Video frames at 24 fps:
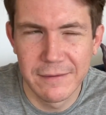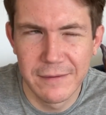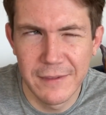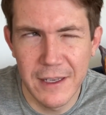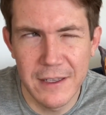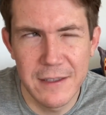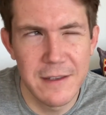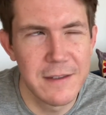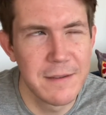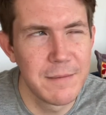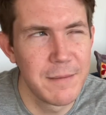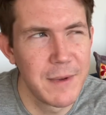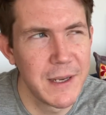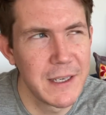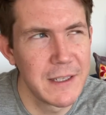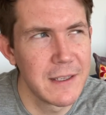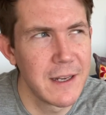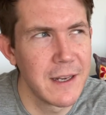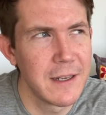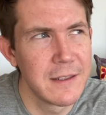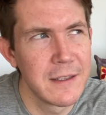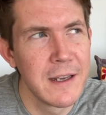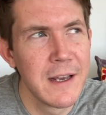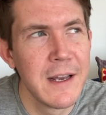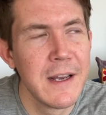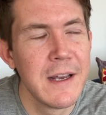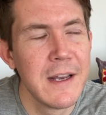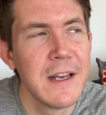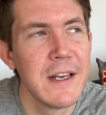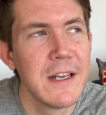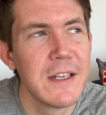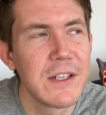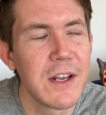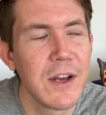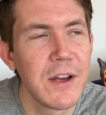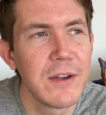That doesn't make sense.
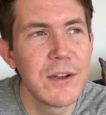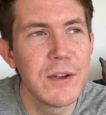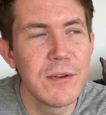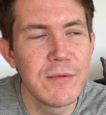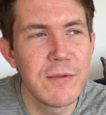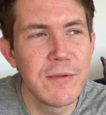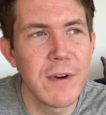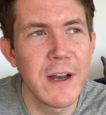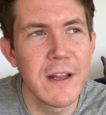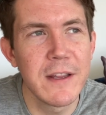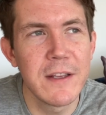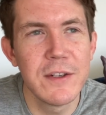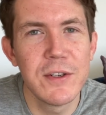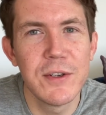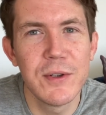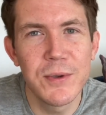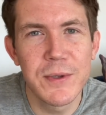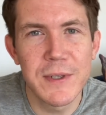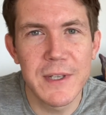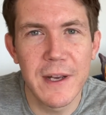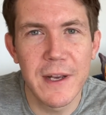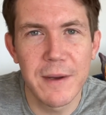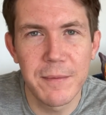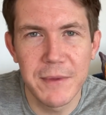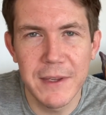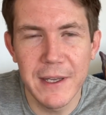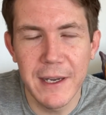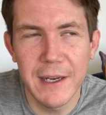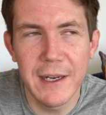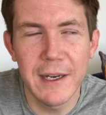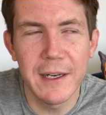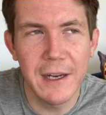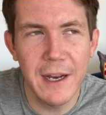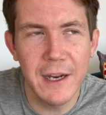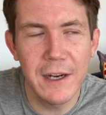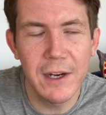So you'd rather do something
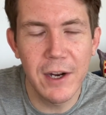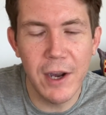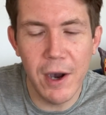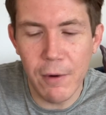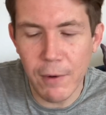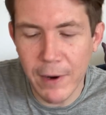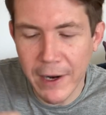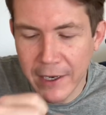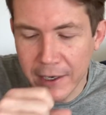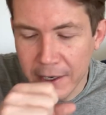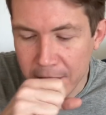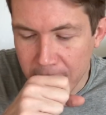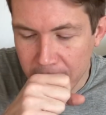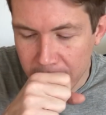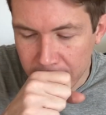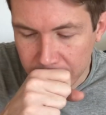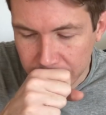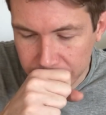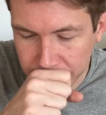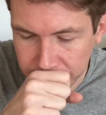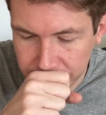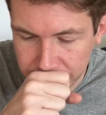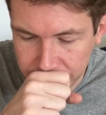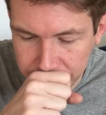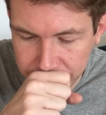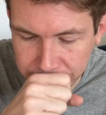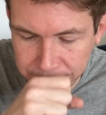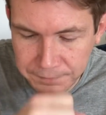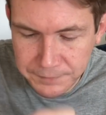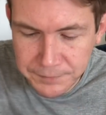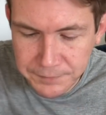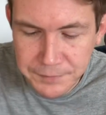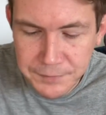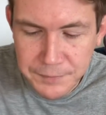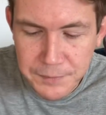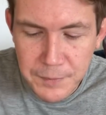and get going,
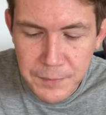and